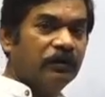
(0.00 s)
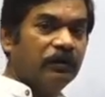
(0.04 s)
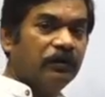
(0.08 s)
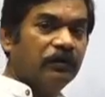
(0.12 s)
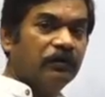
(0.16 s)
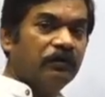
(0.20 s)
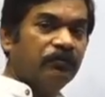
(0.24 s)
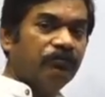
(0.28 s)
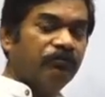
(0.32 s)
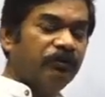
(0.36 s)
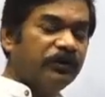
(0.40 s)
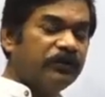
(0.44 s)

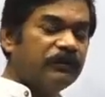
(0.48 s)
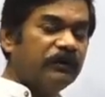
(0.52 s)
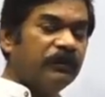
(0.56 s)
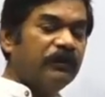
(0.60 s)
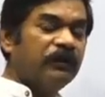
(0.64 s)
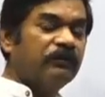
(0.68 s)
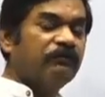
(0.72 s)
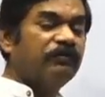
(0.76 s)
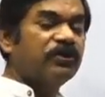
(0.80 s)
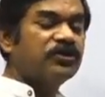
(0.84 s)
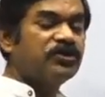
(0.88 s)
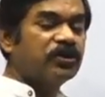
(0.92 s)
which
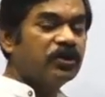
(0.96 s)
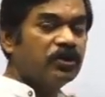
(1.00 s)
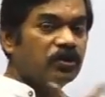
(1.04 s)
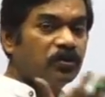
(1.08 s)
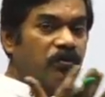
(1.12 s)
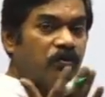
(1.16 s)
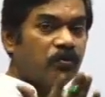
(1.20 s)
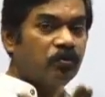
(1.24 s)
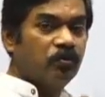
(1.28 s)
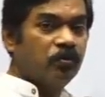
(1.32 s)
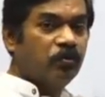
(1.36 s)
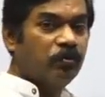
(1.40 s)
equation
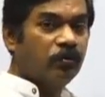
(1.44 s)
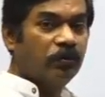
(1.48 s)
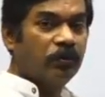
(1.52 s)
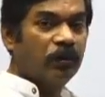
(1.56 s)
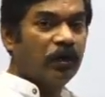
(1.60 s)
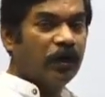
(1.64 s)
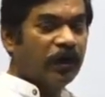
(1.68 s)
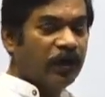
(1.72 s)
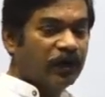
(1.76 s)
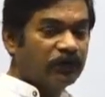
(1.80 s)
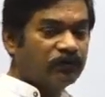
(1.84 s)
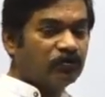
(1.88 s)

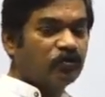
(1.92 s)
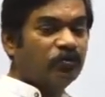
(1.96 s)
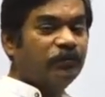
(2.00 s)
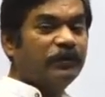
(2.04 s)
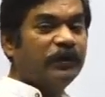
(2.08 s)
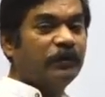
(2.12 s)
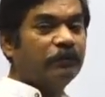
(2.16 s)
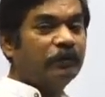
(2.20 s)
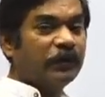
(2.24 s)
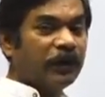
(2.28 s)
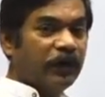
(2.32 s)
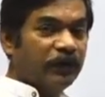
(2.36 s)
has to be
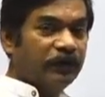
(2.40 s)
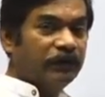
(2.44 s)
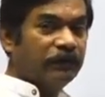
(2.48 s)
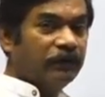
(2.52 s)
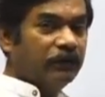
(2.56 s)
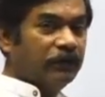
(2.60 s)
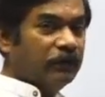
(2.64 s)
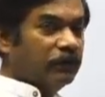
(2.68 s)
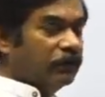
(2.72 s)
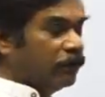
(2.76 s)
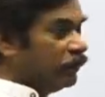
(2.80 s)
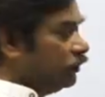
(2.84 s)
applied.
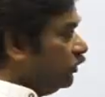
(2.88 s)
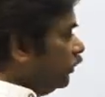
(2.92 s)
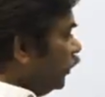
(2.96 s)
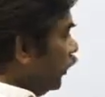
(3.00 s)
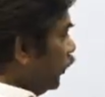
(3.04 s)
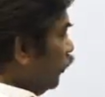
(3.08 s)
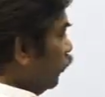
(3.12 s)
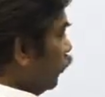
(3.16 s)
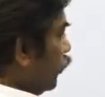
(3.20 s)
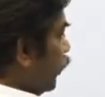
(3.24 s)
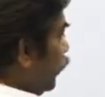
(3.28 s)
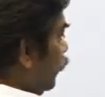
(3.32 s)
Like, look at